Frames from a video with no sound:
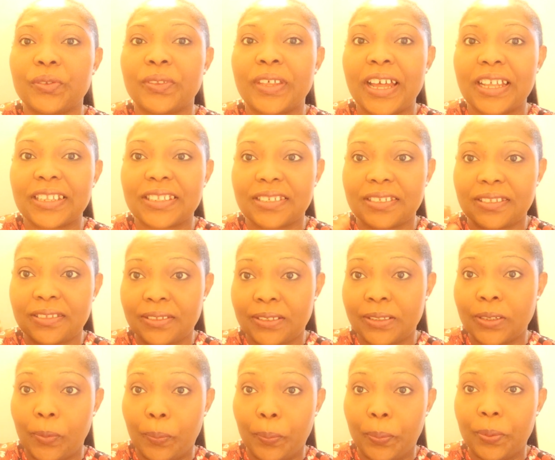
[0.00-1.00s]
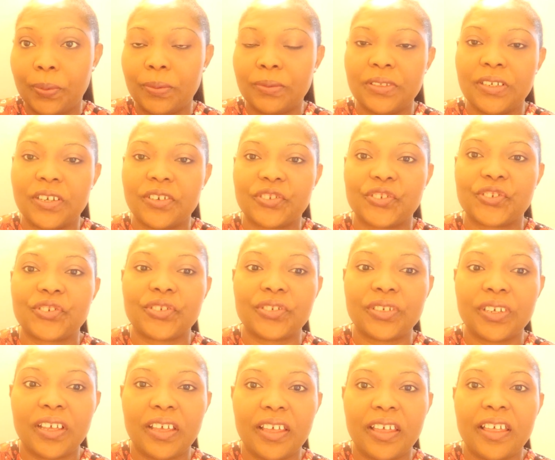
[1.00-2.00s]
that top notch.
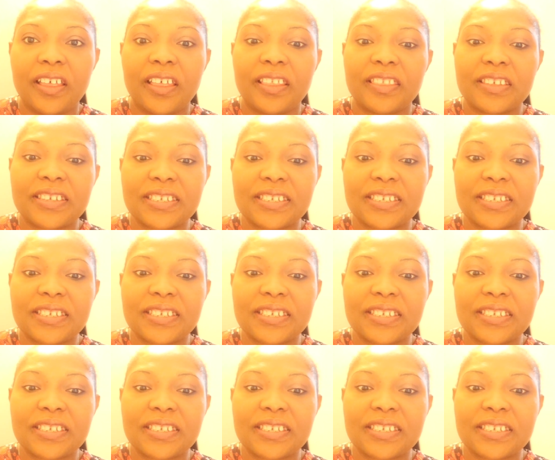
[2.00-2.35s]
The